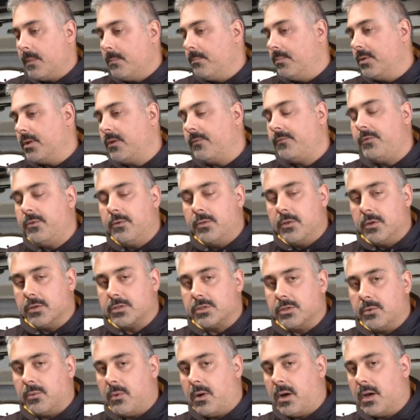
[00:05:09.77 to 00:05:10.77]
Put a few of
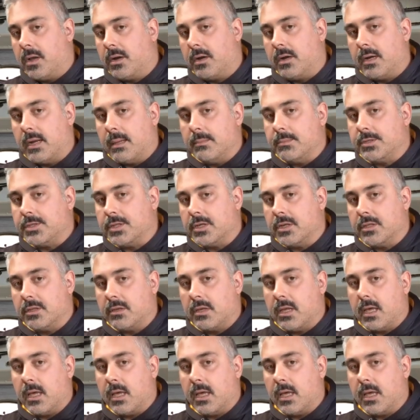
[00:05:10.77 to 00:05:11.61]
those in the water, and I'm sure they'll